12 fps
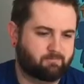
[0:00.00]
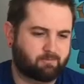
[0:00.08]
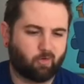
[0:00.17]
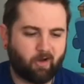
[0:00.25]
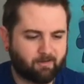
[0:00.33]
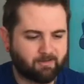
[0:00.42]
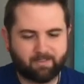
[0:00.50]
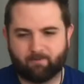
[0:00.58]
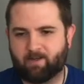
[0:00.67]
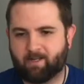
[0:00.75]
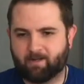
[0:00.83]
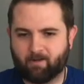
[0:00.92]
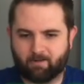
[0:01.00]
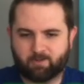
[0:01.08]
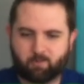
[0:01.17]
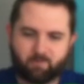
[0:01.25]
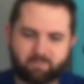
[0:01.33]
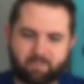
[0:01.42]
$378
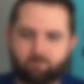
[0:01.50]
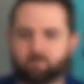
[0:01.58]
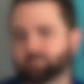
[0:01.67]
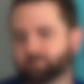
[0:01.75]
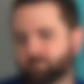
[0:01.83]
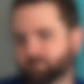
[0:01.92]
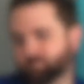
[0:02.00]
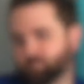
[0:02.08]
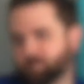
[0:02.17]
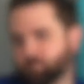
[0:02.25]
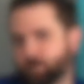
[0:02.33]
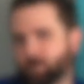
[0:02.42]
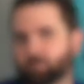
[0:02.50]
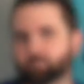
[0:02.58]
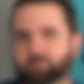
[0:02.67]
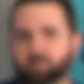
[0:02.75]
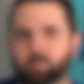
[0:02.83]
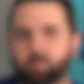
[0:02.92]
worth of savings. There's my
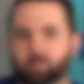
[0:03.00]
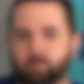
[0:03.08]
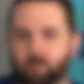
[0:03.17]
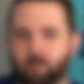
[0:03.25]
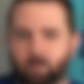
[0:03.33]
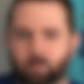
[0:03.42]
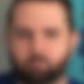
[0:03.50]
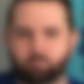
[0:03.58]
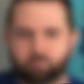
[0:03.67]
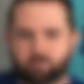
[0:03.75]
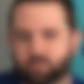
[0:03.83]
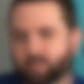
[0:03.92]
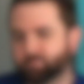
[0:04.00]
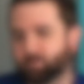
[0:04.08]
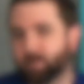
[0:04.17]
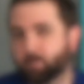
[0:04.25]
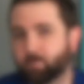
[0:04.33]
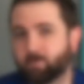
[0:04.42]
pickups. Did you guys
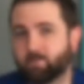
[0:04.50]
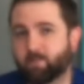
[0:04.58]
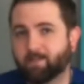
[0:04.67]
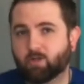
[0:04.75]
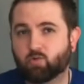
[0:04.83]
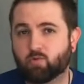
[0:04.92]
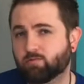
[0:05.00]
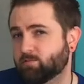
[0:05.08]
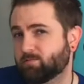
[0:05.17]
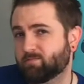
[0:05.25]
pick up anything cool?